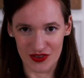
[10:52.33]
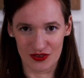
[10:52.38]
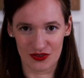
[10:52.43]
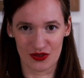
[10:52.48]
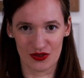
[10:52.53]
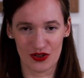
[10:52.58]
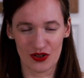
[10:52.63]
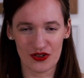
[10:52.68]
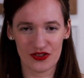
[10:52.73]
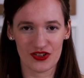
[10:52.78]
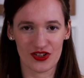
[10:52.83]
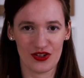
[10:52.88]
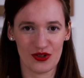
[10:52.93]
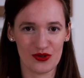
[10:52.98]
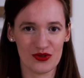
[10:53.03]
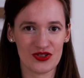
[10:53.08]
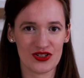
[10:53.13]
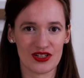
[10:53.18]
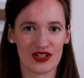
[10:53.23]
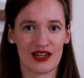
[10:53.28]
To not
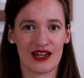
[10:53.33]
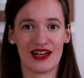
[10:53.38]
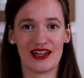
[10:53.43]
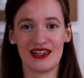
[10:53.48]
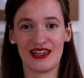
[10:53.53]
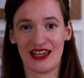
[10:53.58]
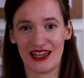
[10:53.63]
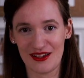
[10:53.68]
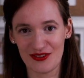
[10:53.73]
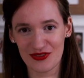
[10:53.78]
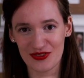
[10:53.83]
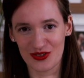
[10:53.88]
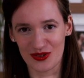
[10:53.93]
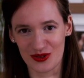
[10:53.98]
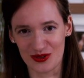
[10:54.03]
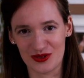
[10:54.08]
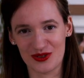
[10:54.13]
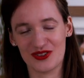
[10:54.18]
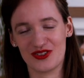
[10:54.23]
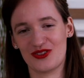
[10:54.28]
use I have
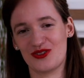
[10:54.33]
to